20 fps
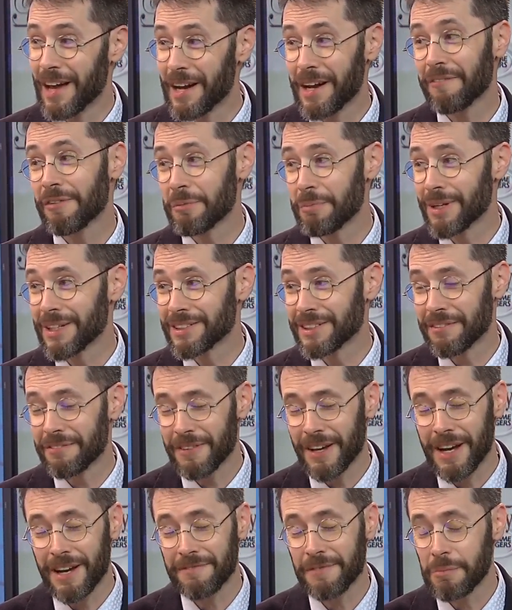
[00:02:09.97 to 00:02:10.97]
not everybody's
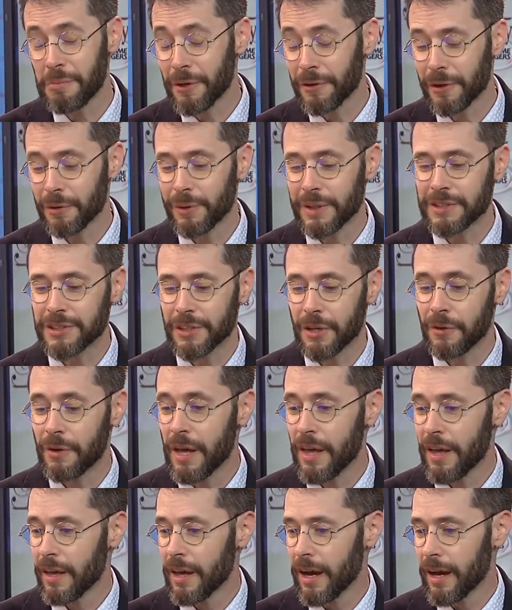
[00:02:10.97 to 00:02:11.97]
uh, familiar with, yeah. so
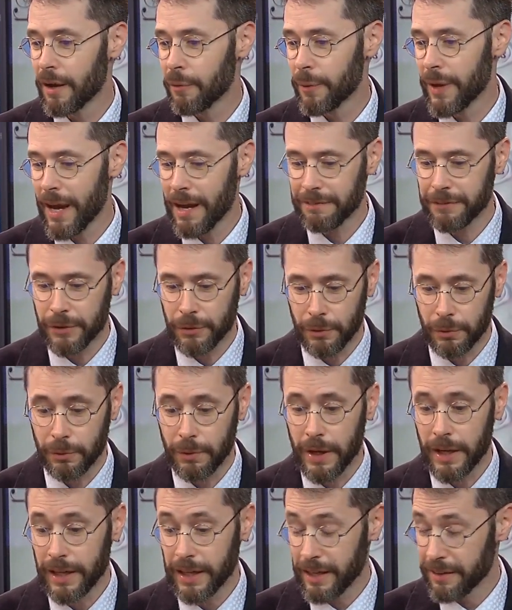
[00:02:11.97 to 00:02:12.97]
uh, we have
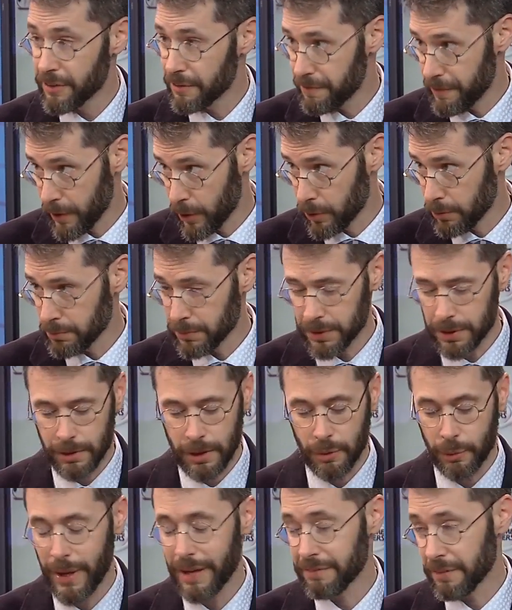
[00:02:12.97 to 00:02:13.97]
to get the films,
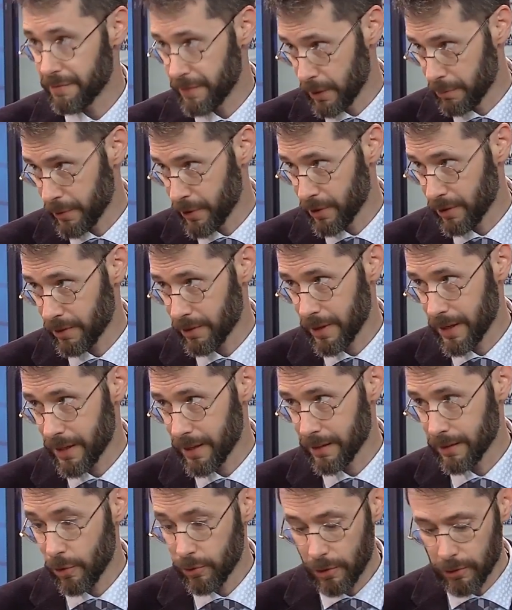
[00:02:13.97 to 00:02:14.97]
uh, we have to film their
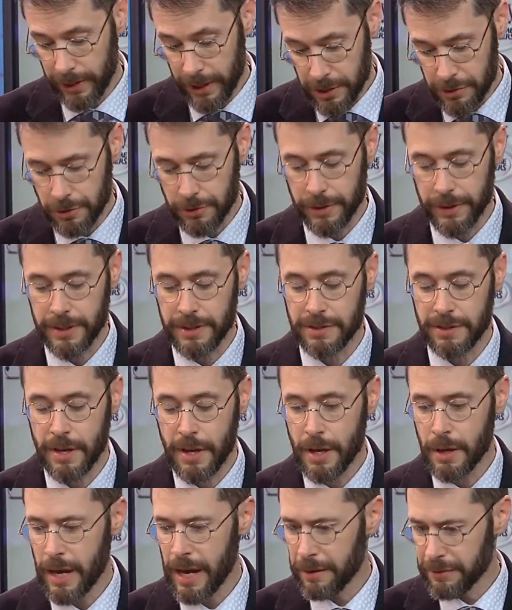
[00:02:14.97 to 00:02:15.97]
uh, histories,
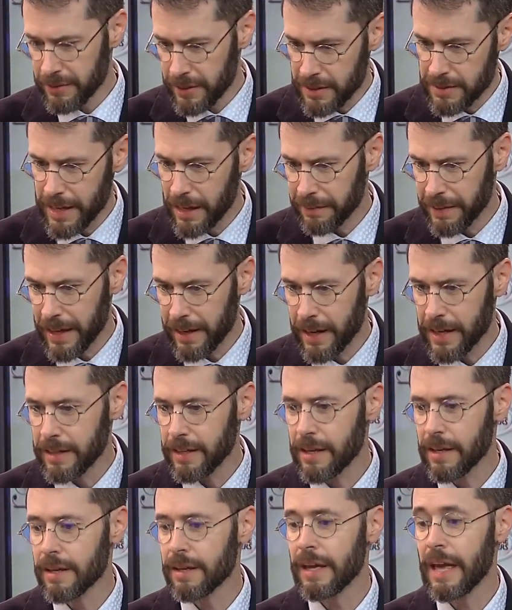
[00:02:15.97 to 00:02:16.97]
tease out that
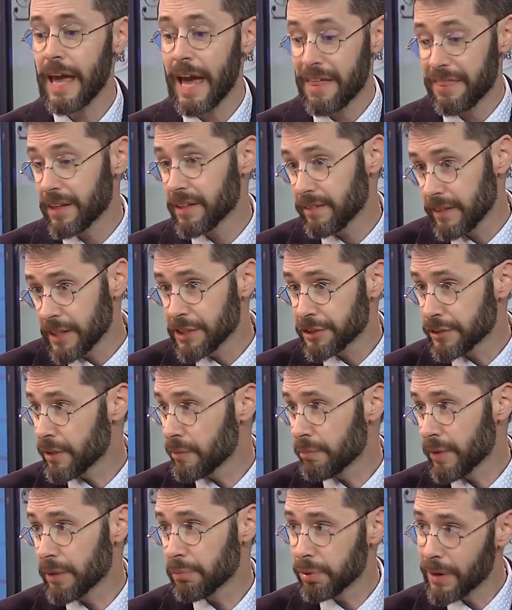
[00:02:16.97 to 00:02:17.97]
idea, and then teach
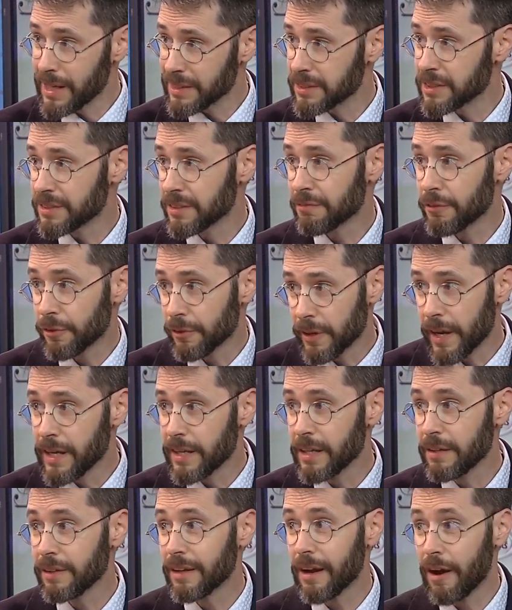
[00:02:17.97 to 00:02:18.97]
them the process of
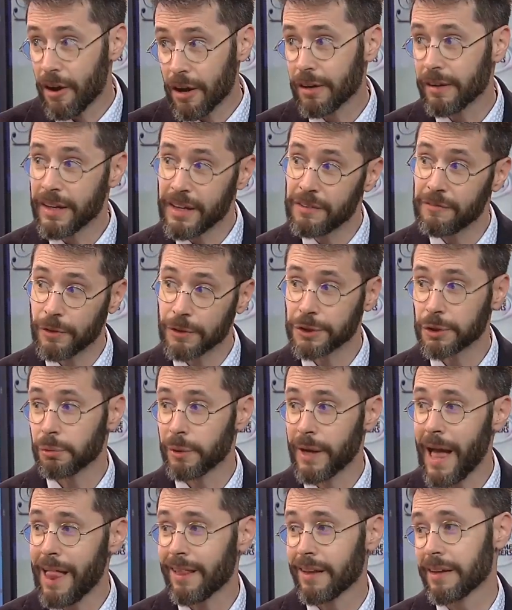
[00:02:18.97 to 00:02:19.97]
creating art in virtual
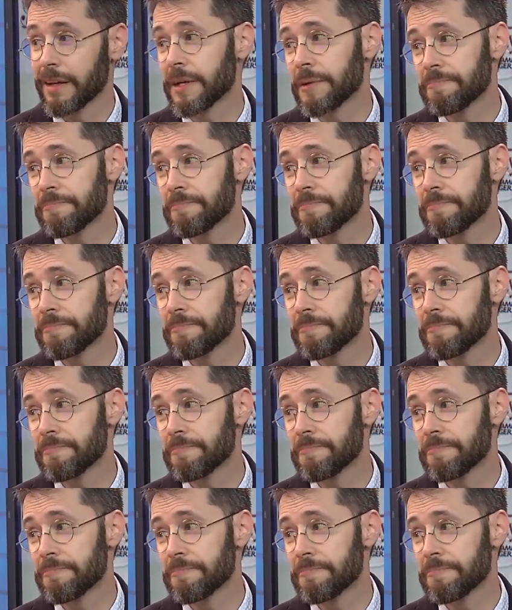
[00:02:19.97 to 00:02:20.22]
reality.